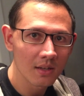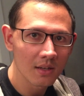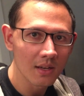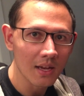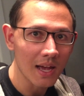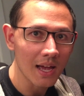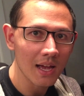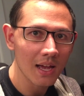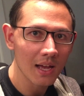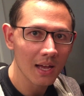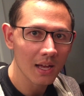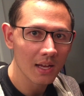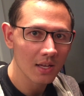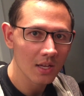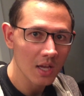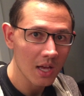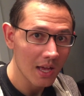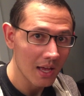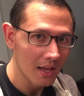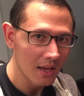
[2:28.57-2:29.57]
I'm a
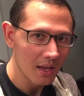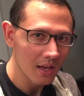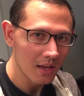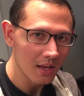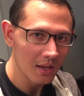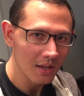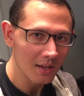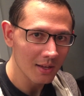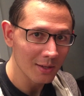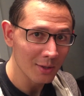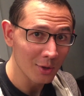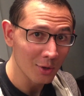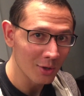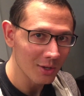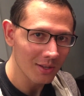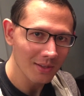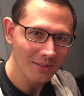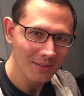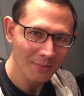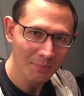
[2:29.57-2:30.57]
Pisces.
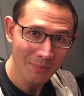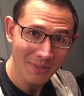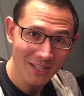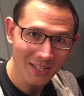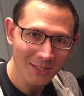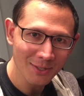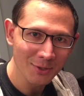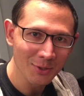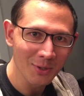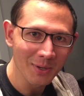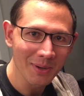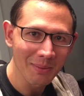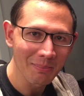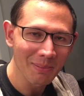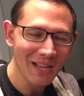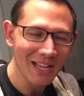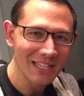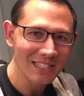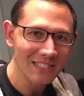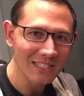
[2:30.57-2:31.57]
It's because you're a
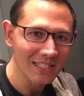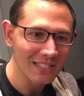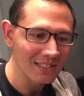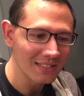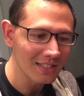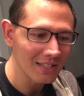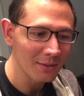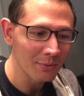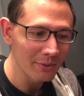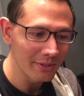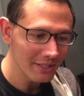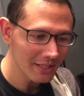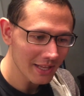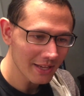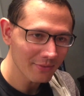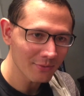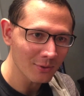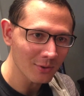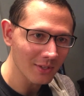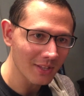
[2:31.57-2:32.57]
Pisces. In real
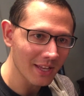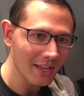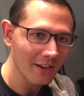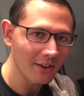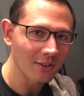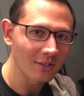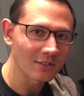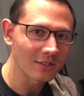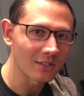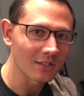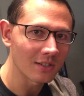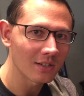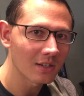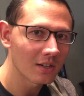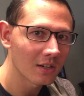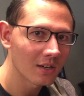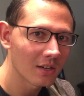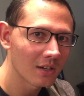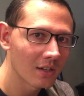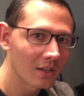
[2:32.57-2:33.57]
life or the character?
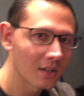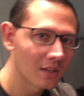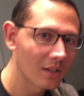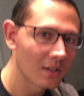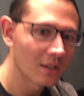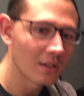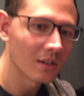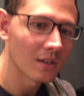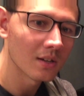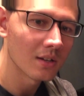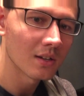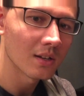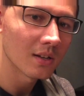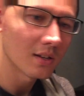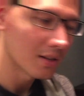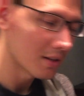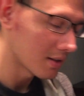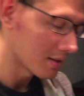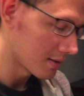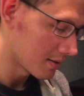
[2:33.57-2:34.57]
Oh, in
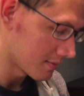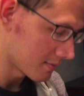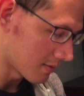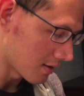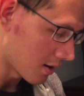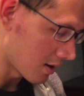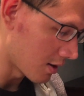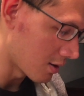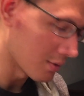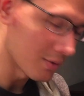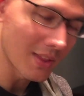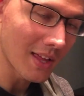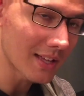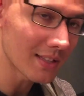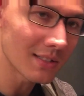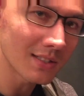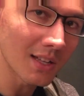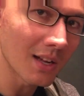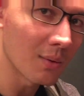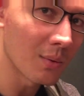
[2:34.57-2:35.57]
real life. Oh,
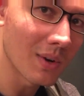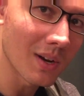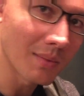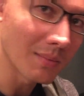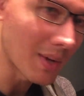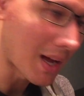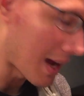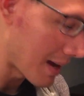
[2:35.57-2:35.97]
that's not what I'm.